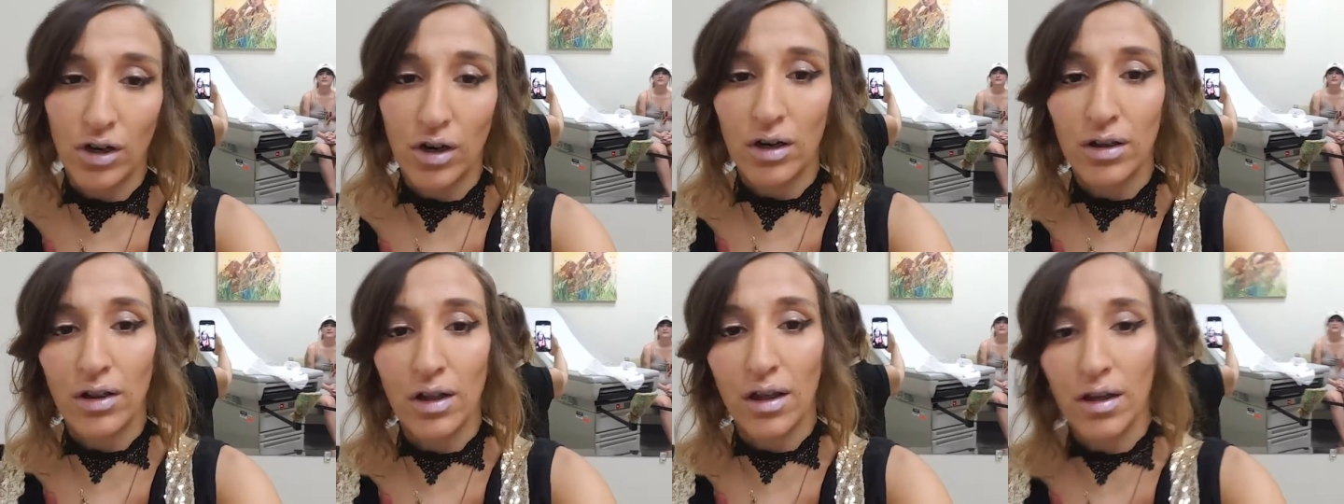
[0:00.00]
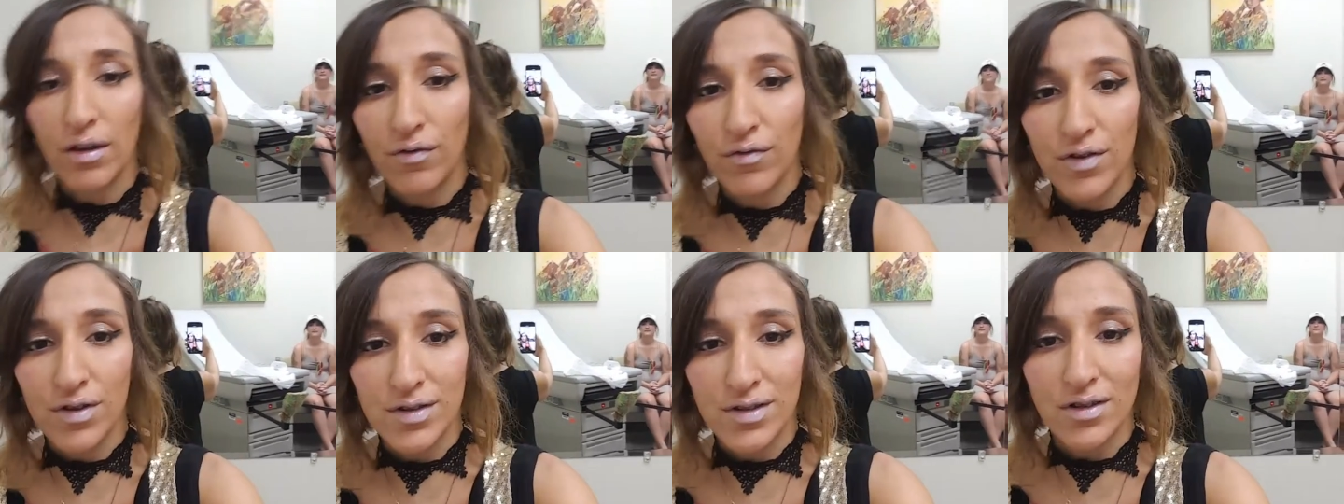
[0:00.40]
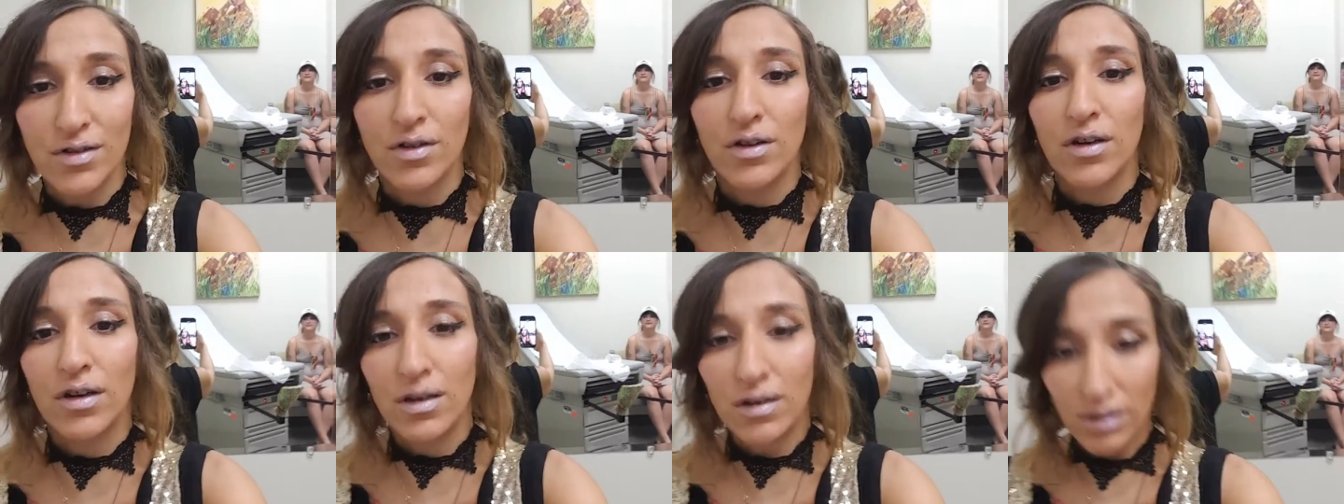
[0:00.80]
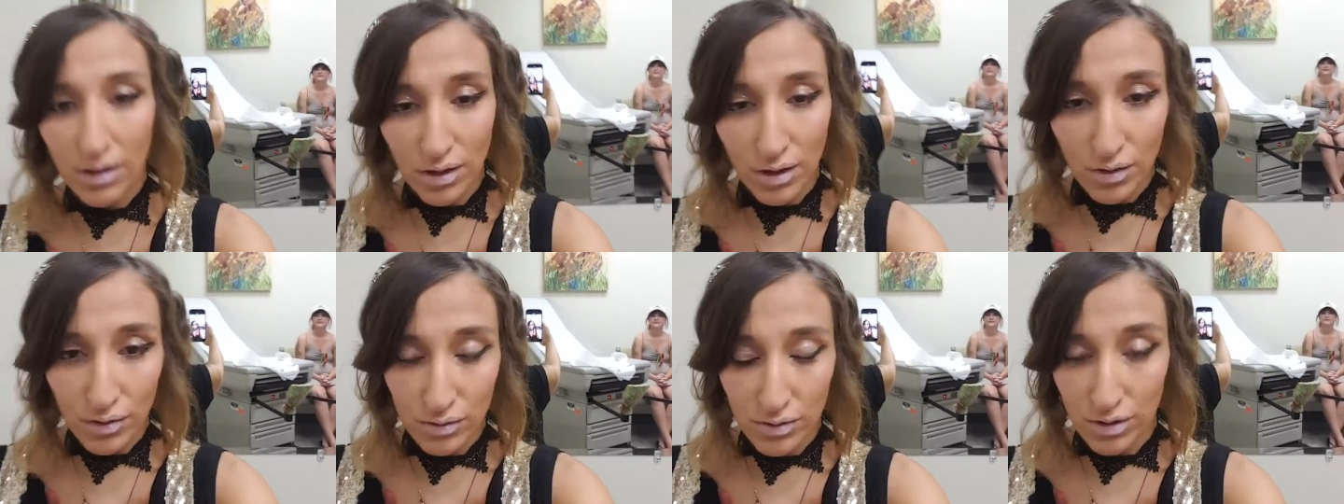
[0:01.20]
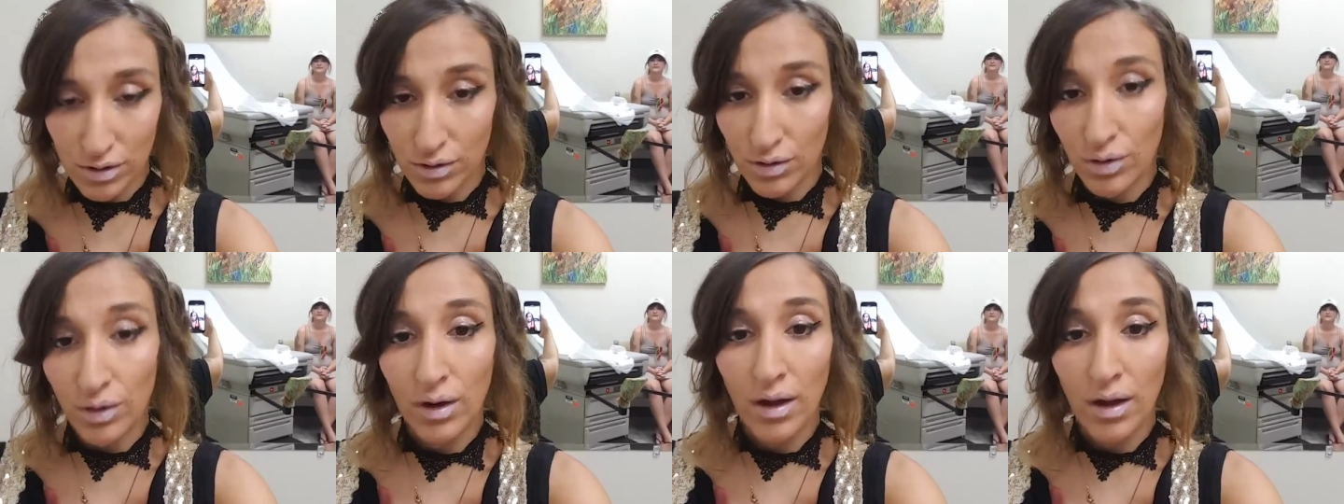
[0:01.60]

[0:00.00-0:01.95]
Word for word: and like facility to go to